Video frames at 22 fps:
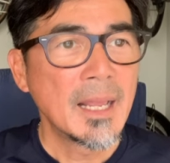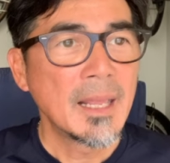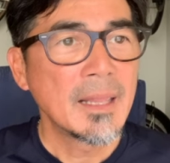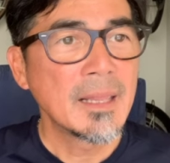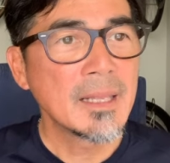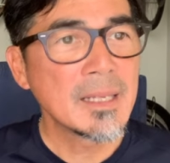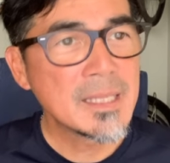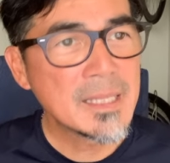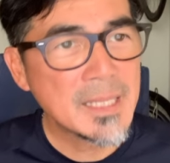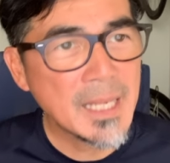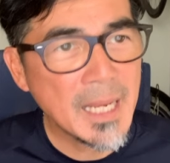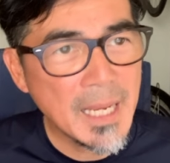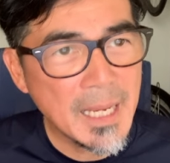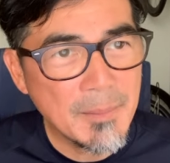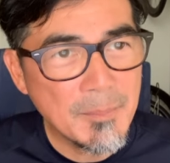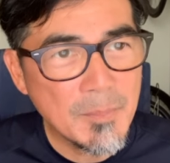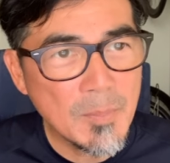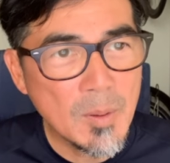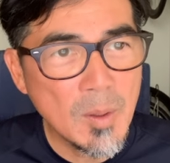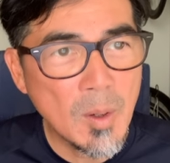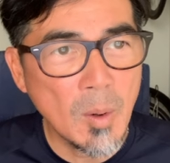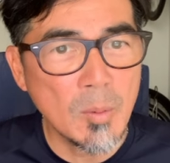The
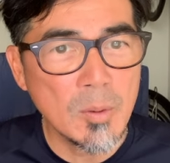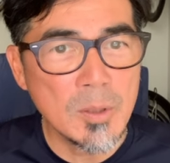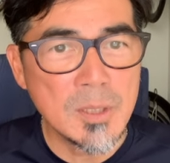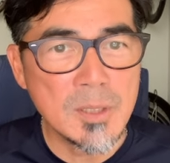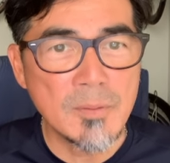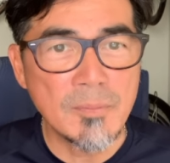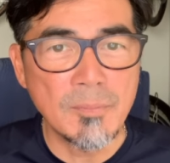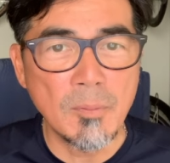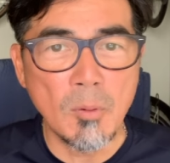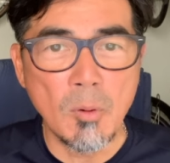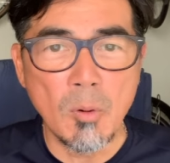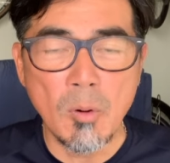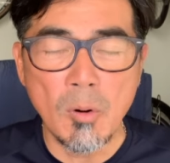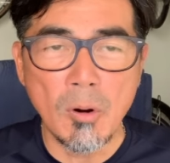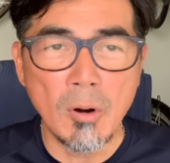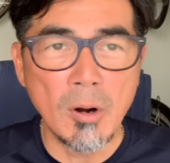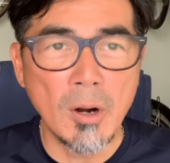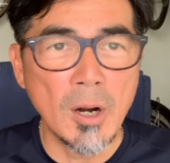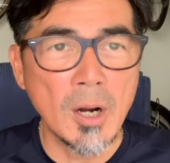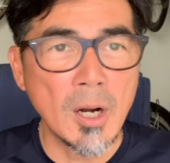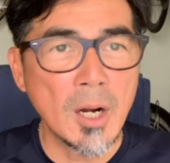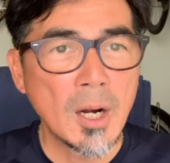same goes
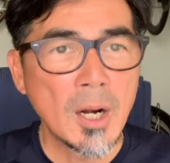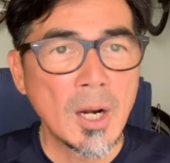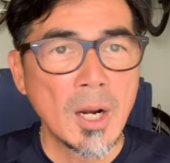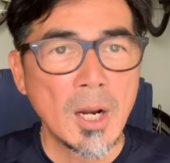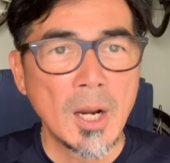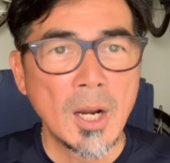for